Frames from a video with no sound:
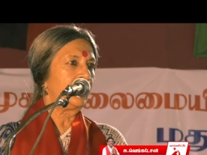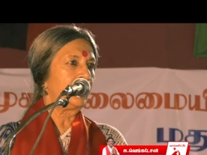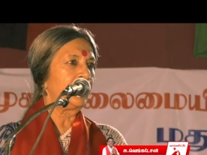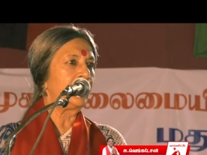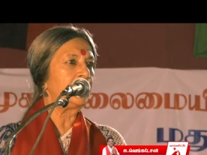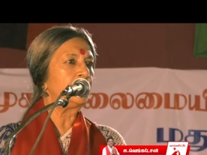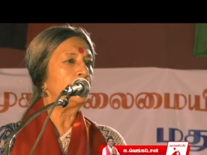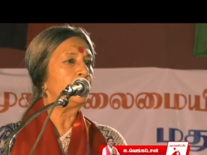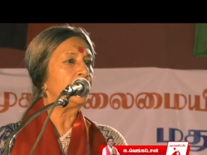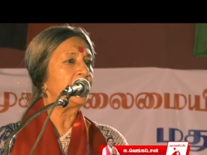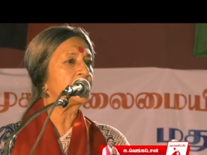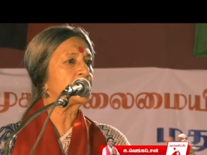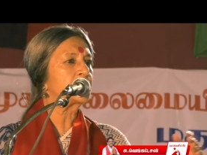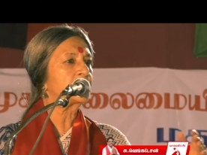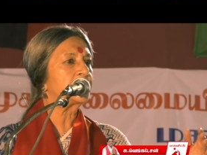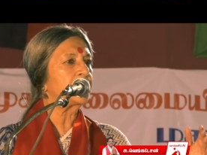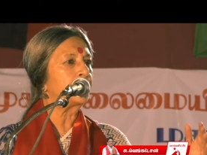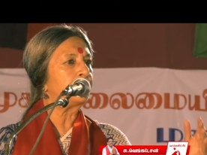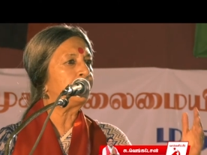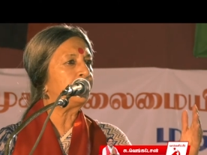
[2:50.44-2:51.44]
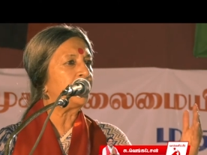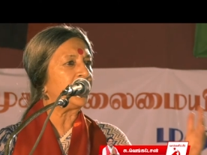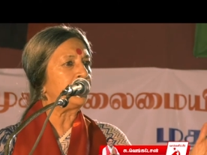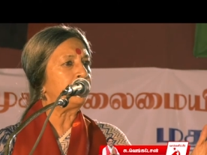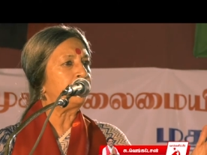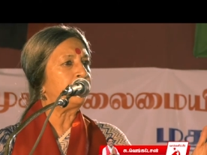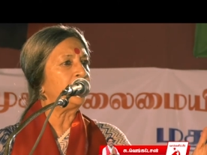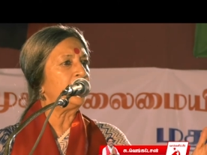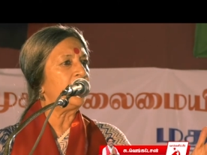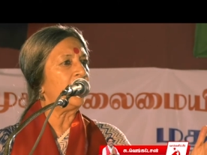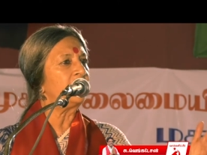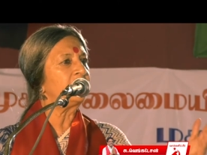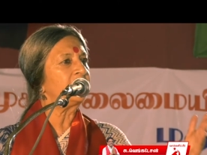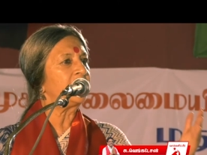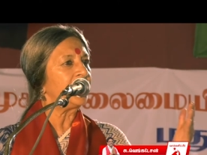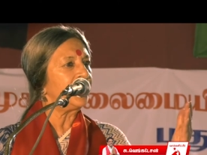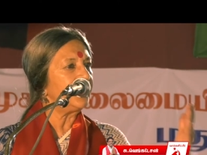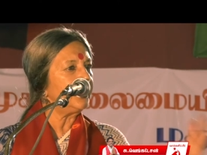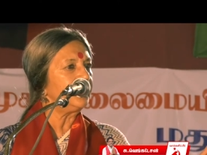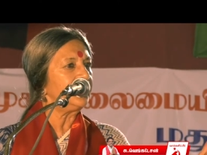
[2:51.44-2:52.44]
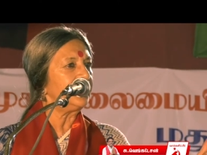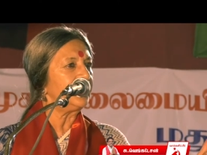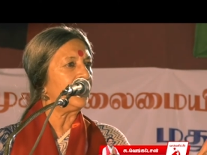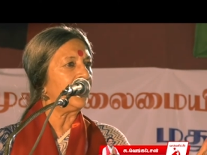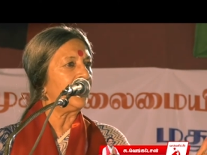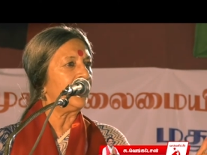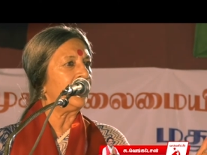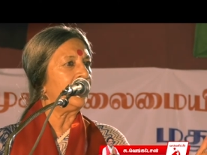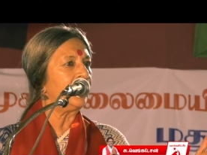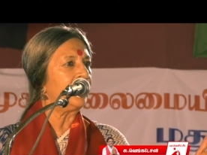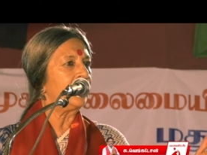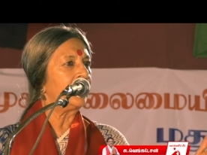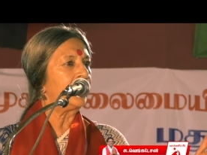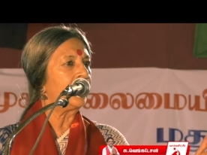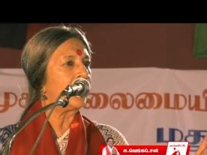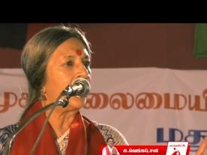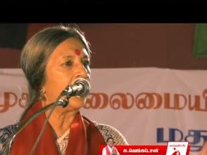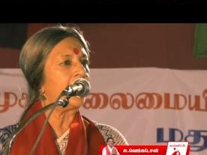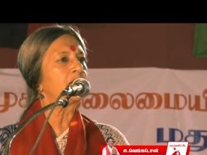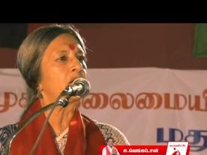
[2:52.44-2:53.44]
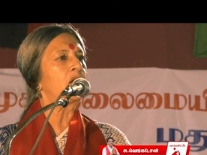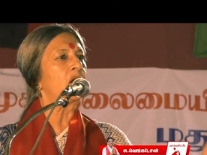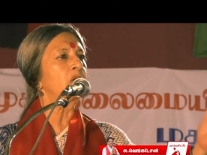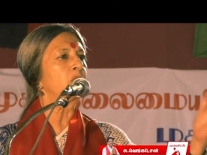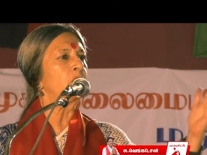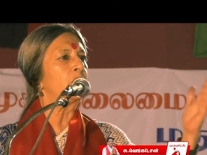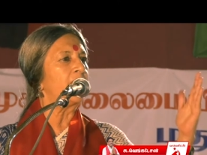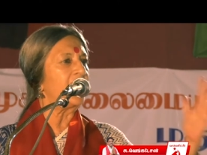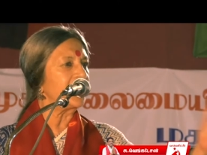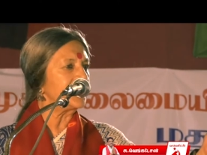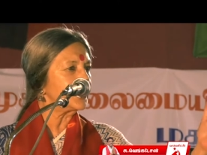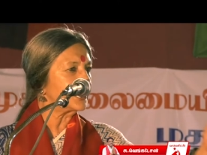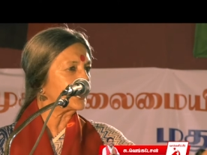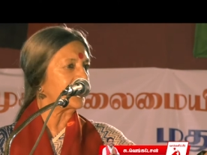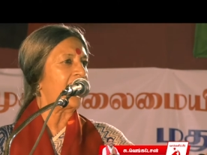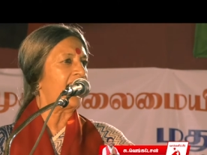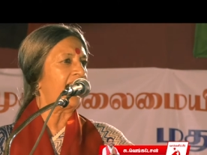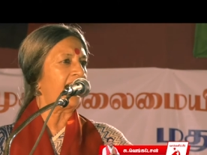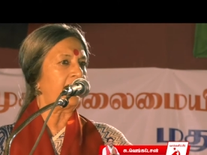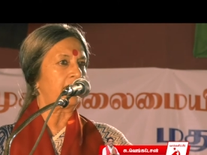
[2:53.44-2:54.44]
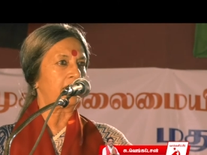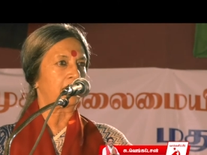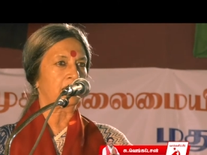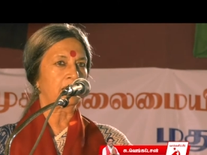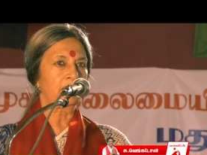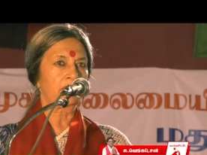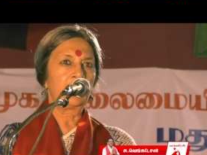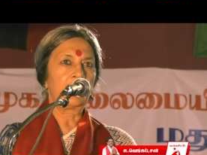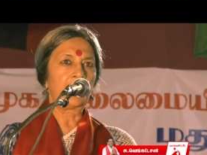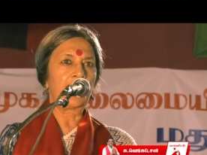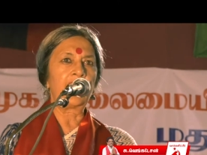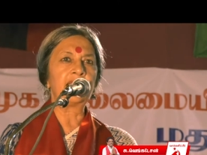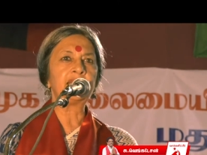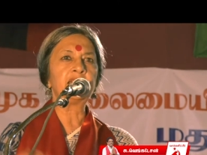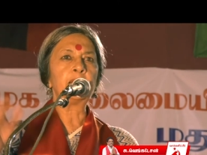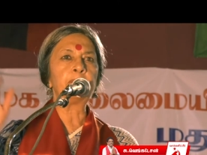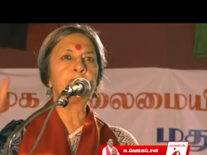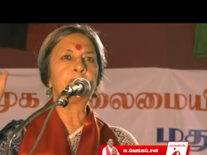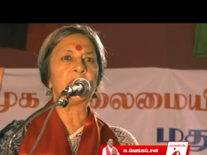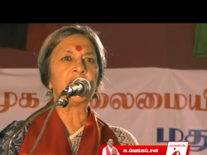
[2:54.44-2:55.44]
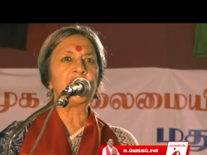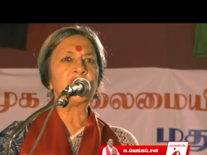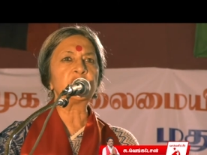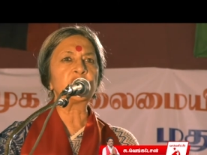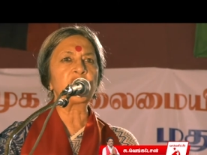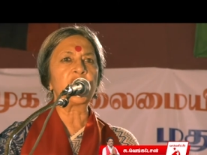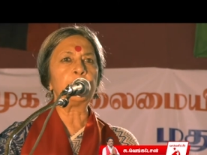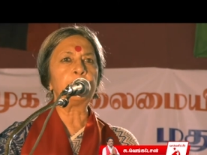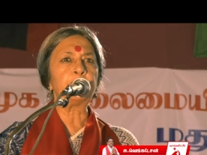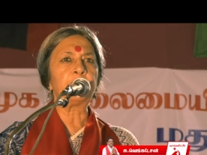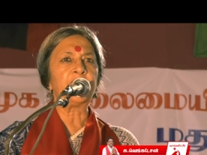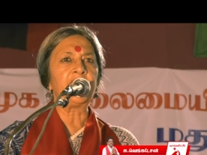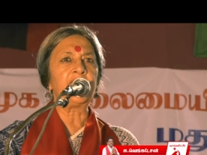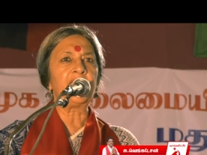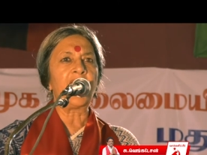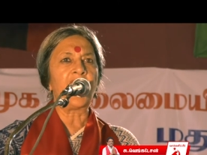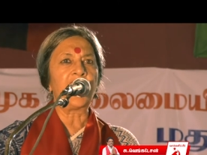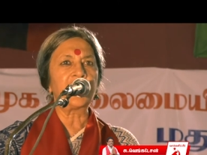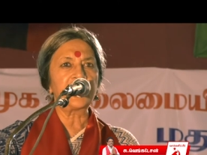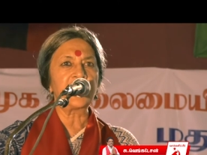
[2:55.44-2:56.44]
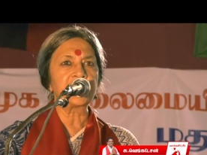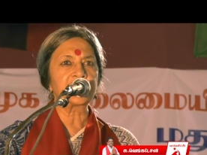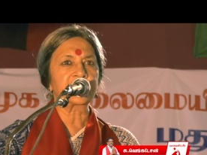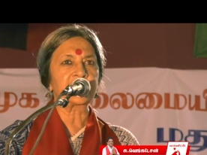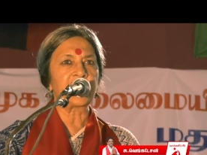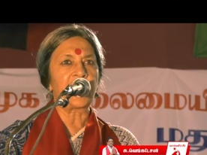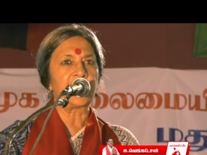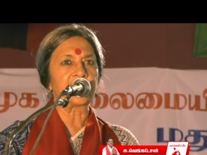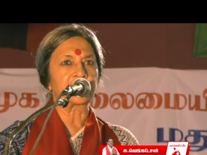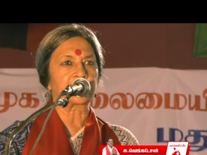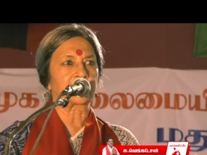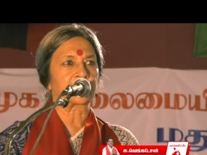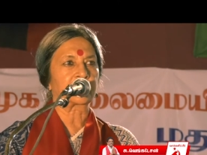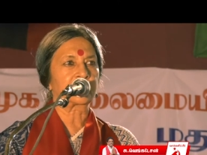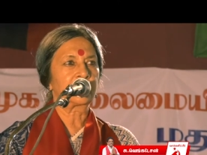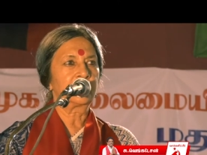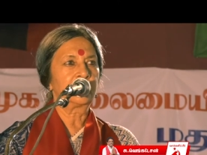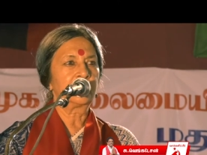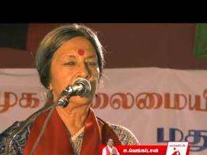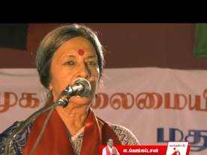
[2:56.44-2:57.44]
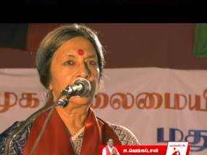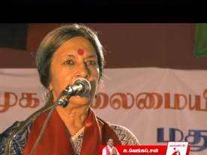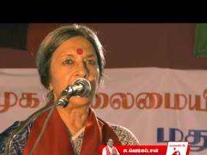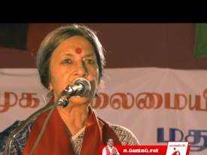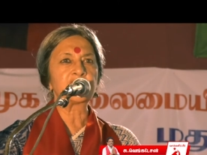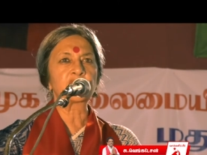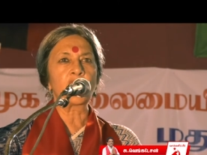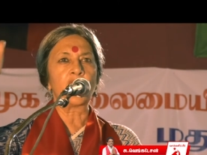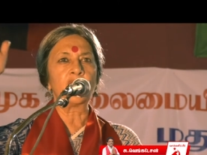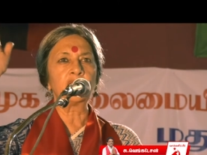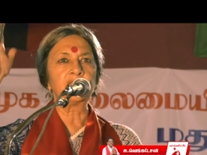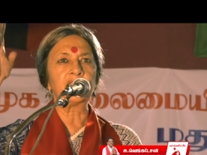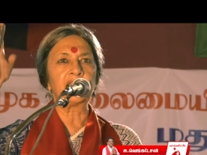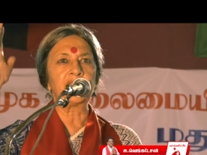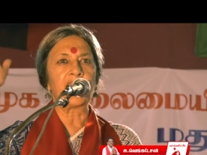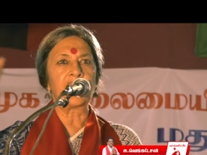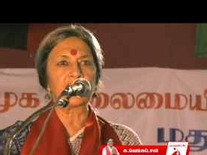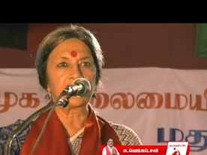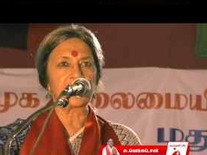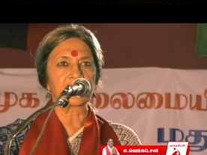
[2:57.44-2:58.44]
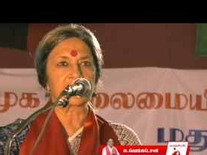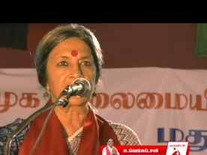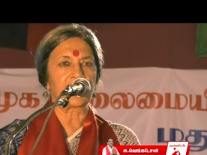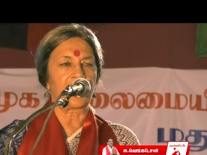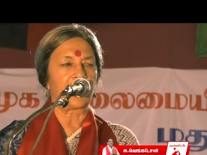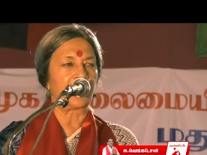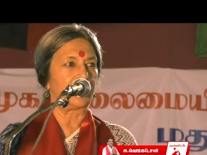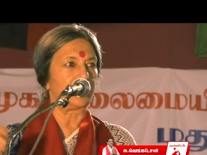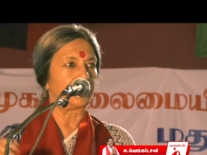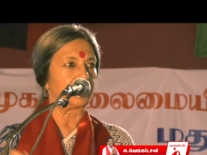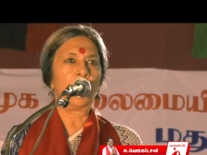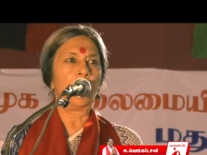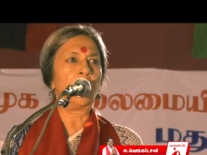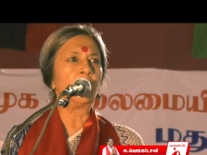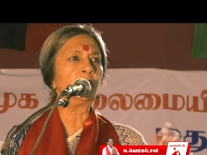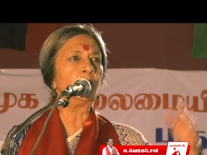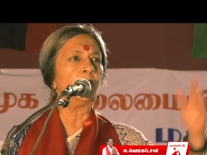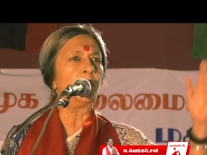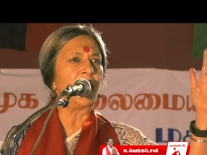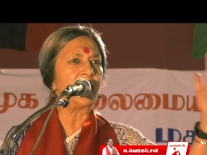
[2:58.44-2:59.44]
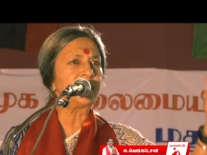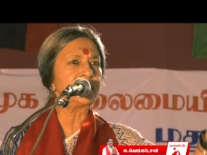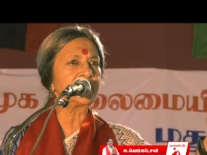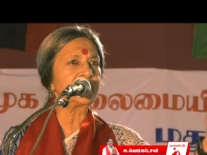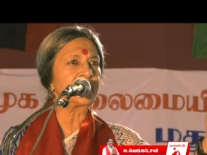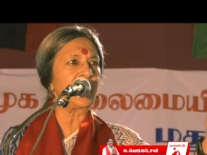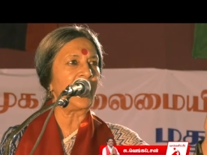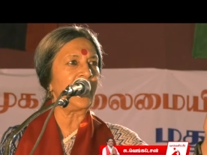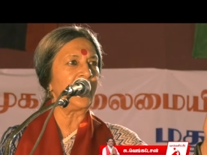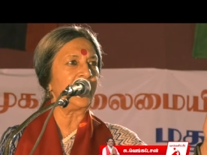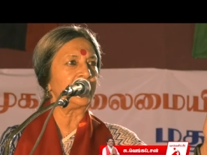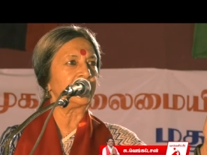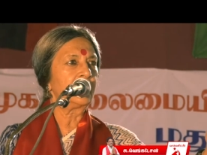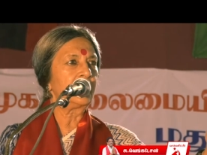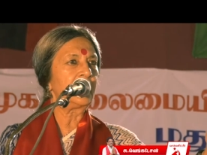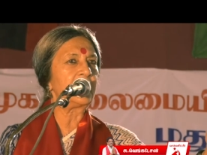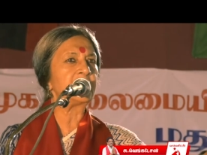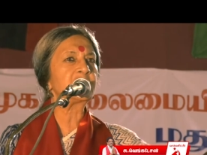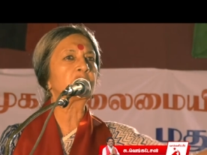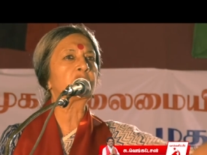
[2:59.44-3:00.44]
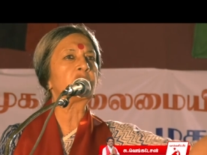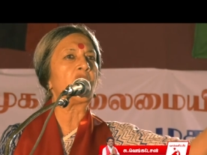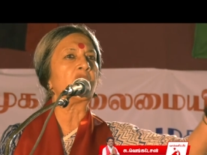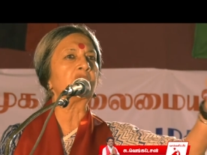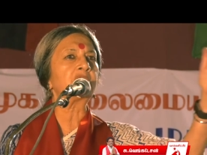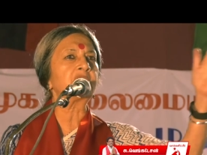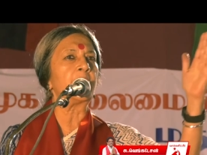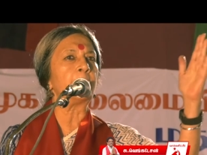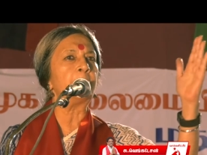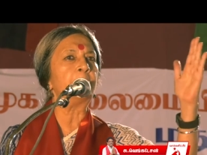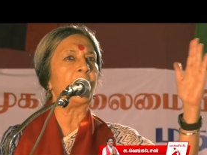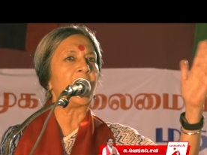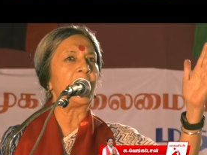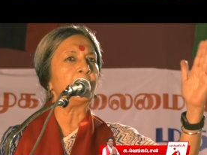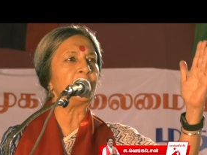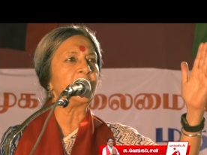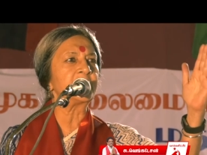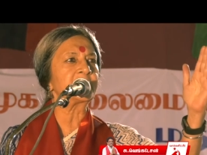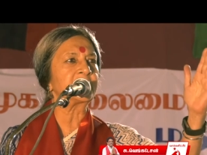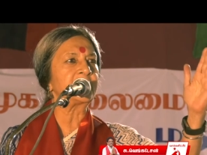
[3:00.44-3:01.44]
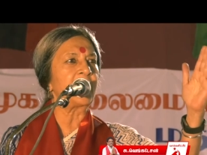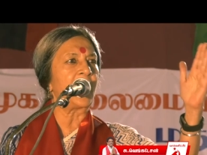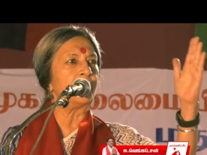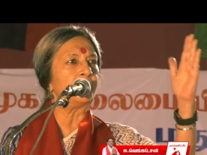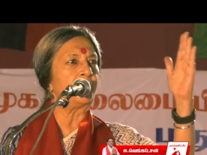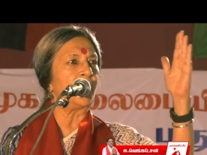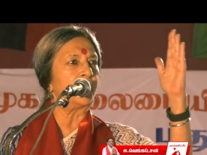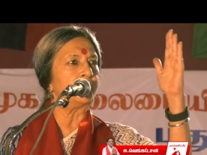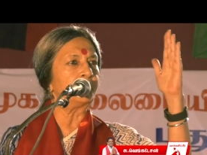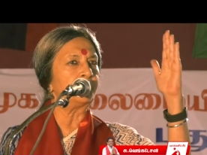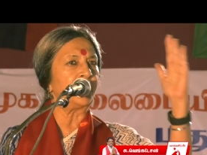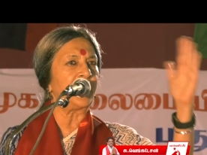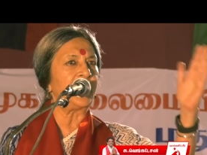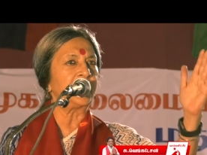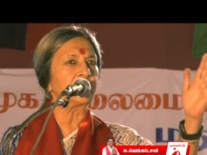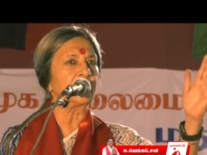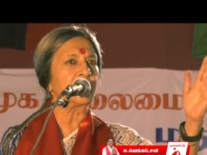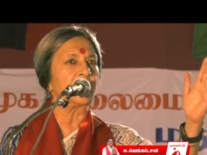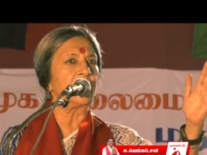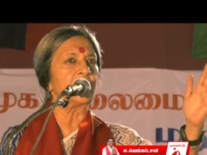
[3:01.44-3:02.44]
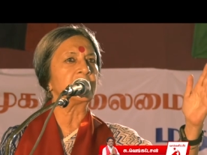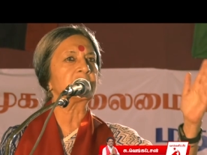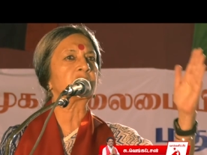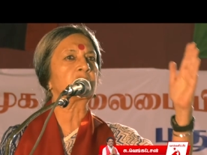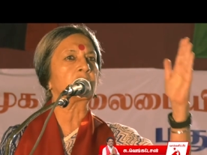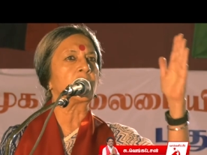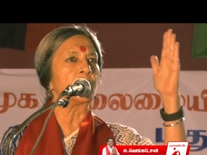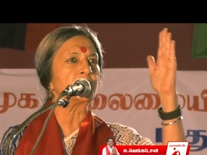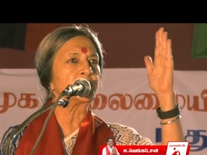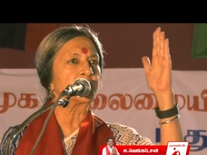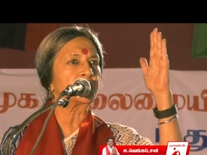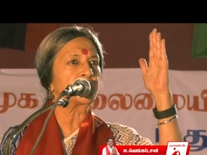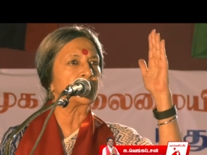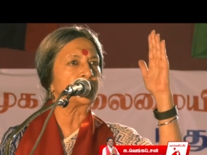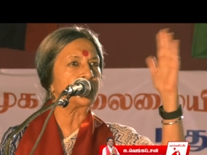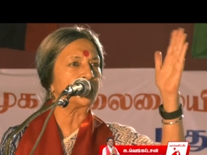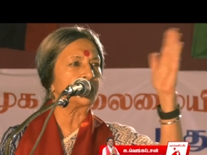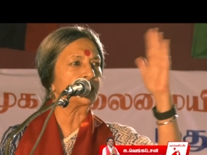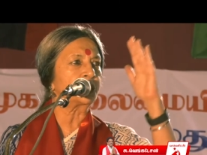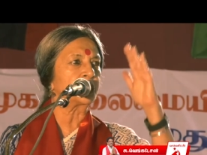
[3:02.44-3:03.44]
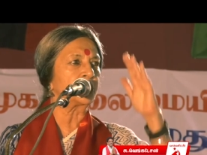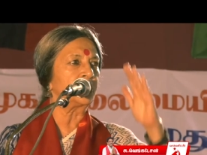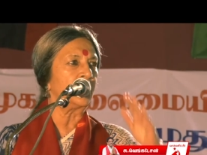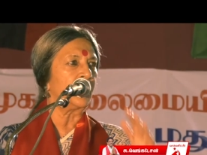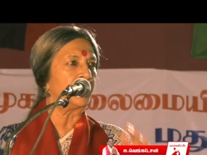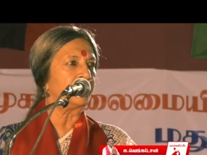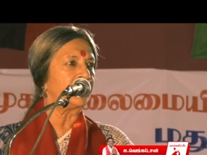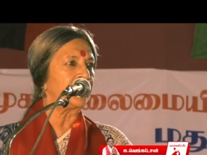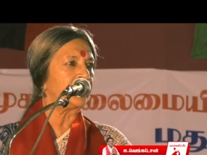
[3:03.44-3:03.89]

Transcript: in which the people of India are on one side and the B J P R S S is on the other side. On one side is Doctor Baba Saheb Ambedkar's Constitution of